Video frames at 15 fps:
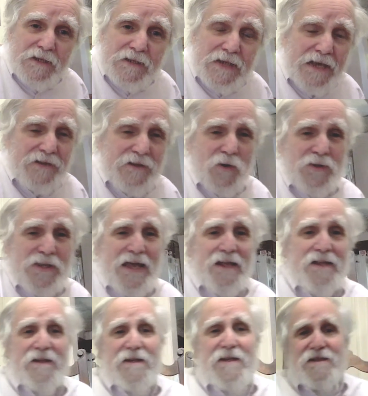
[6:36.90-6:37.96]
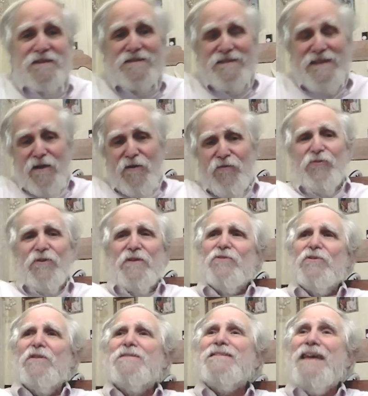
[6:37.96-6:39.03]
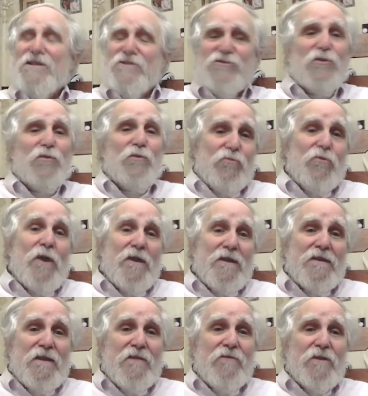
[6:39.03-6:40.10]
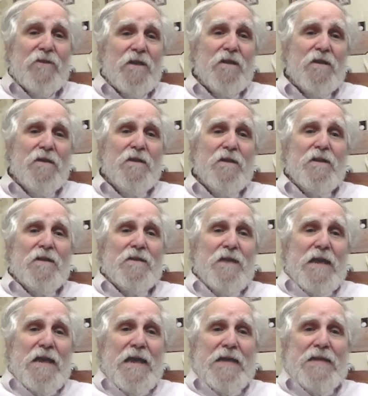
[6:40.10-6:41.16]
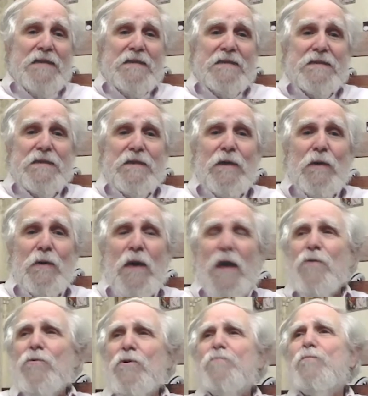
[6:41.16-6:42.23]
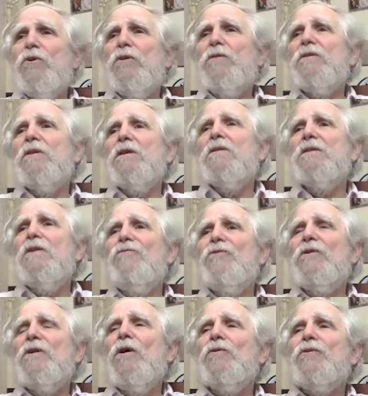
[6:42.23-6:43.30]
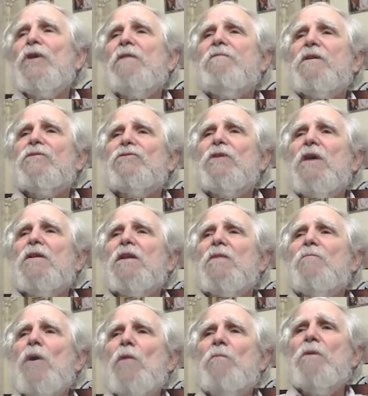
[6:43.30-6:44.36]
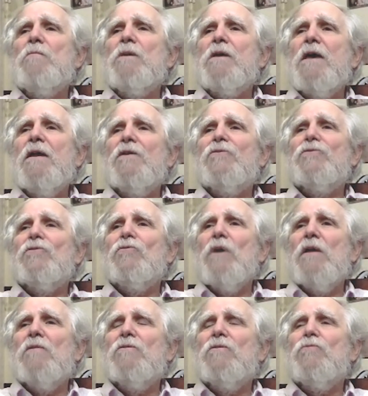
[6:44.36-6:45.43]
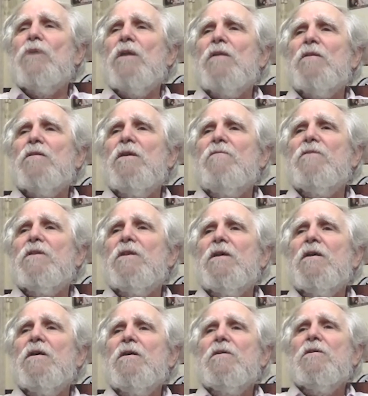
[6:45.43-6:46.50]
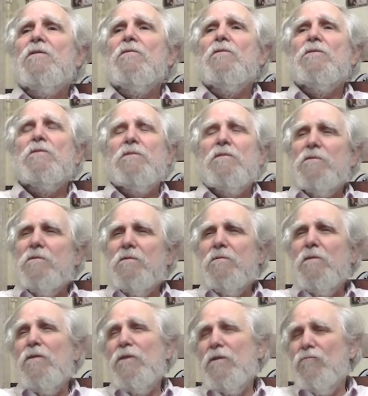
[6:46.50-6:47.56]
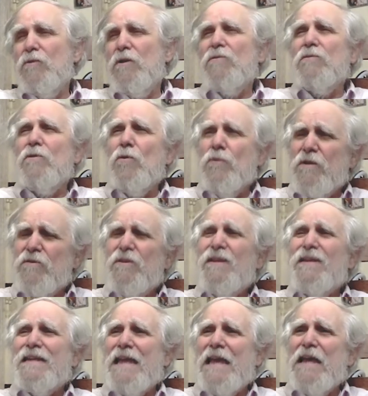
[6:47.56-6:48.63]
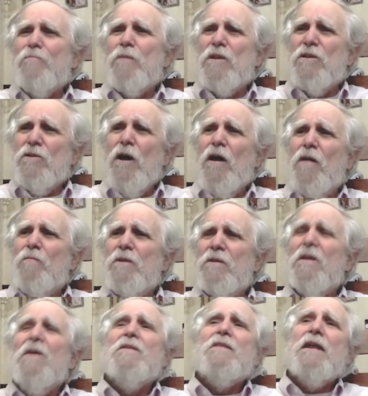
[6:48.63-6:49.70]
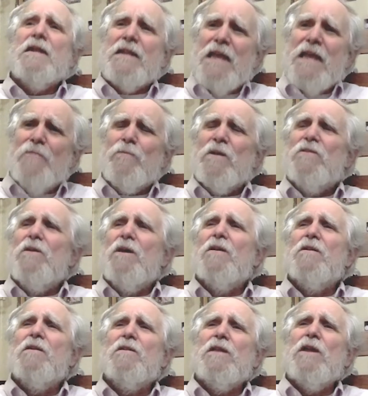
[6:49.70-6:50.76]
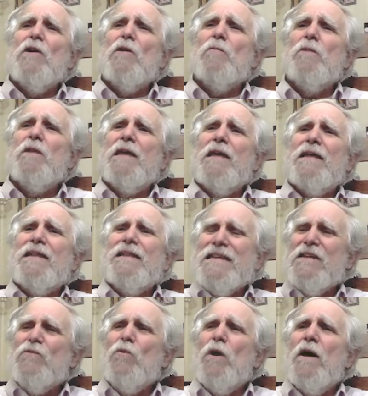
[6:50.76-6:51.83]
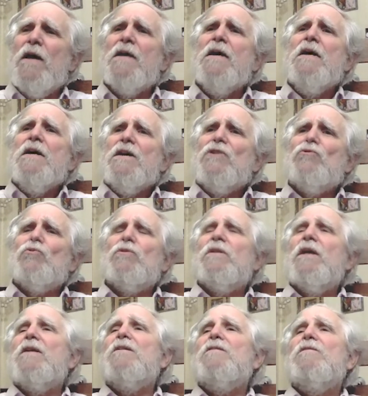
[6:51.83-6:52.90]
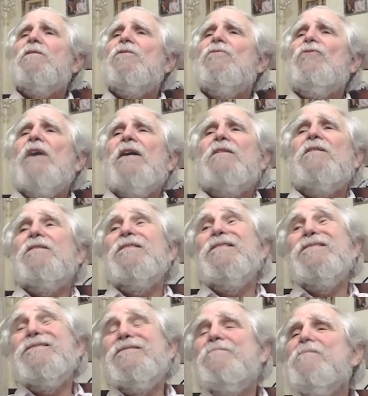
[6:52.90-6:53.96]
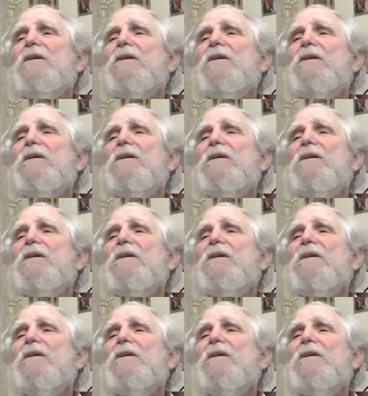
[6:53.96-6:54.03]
Non-locality itself is in tension with relativity. And so I would put the difficulty of extending Bohmian mechanics to, rel to relativity, which is nothing reason, no reason that it can't be done, but that it can't be done in a terribly clean way, is related to the fact that there's,